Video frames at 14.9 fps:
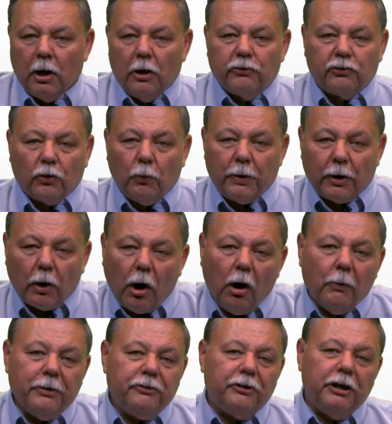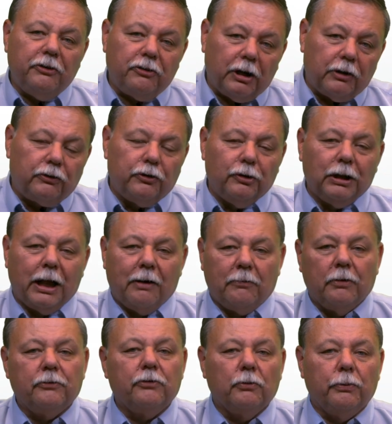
So we are always teaching at two levels.